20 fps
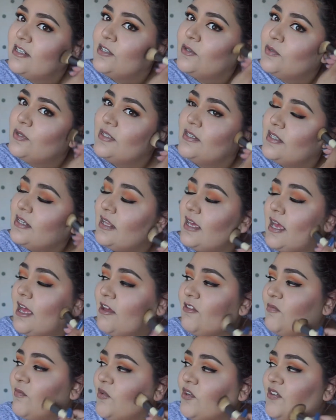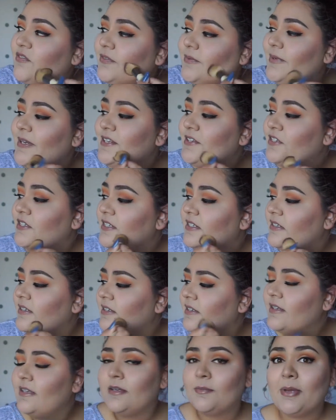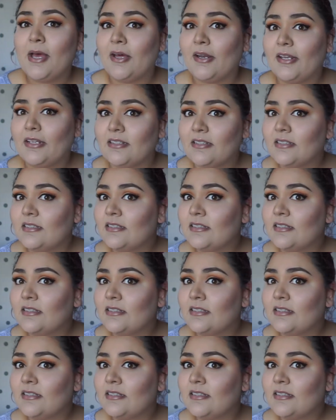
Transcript: but until I have more information about it